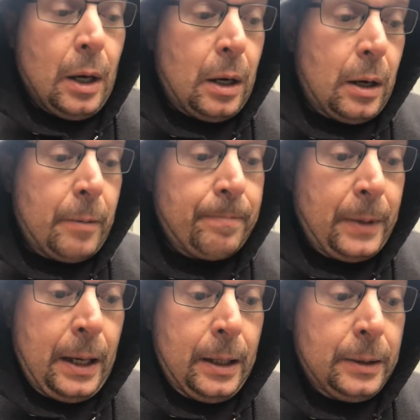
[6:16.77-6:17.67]
um,
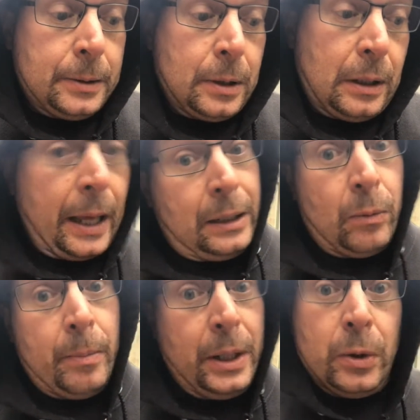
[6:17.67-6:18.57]
and likely
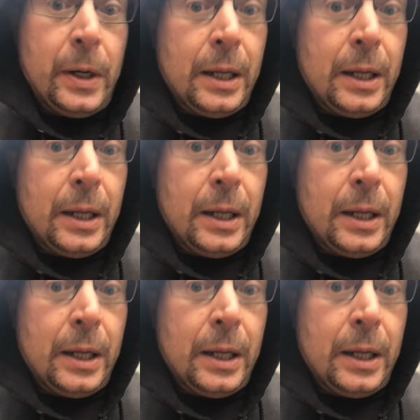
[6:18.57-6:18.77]
won't be doing